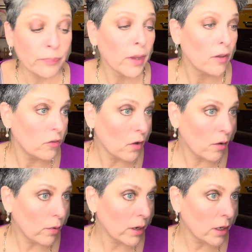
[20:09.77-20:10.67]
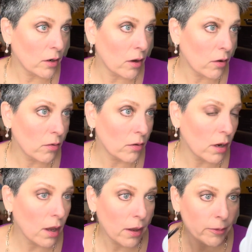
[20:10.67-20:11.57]
So I want to note
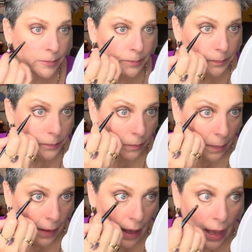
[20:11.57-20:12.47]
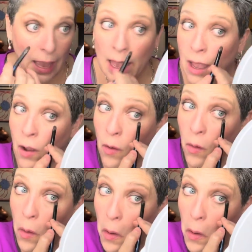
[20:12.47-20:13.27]
how